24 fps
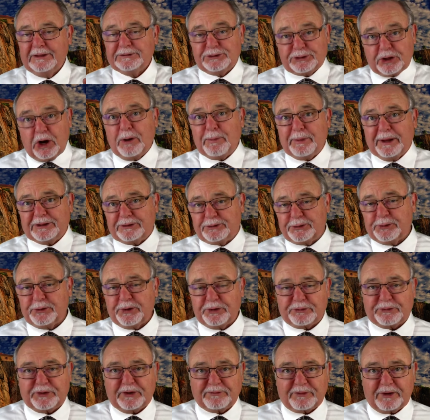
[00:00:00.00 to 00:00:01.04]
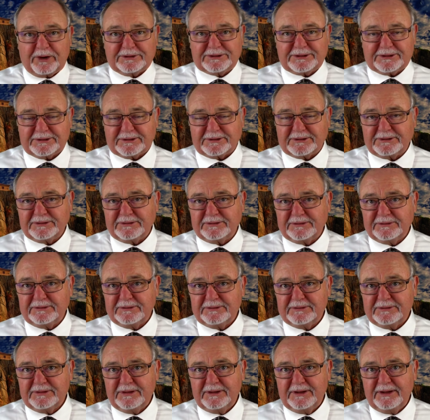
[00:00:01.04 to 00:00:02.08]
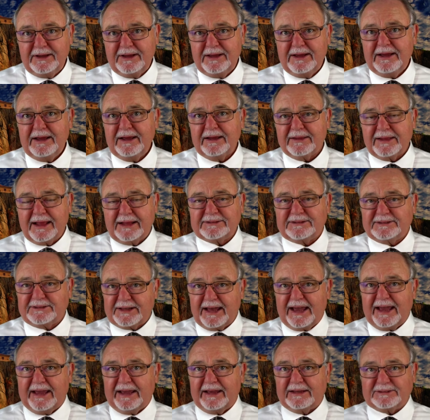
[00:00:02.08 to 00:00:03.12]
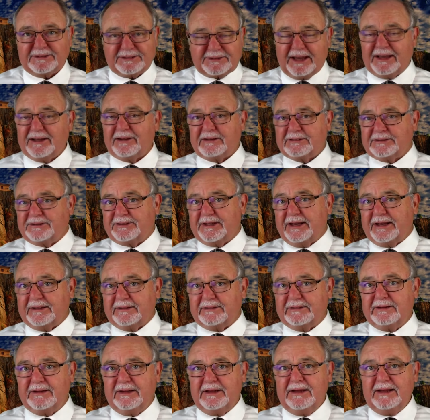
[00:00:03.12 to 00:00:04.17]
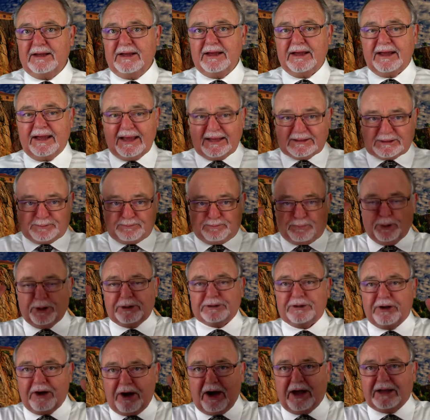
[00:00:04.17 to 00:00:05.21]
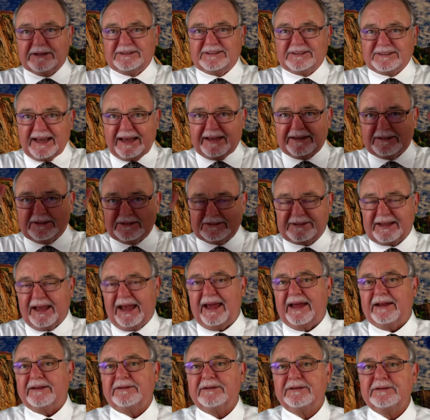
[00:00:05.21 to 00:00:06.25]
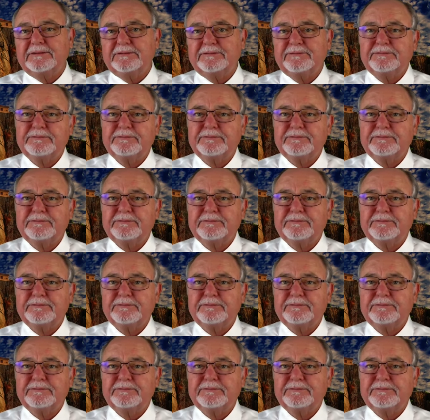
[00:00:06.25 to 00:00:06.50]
Show me 2 or 3 verses that say a single sin is put on Satan's head,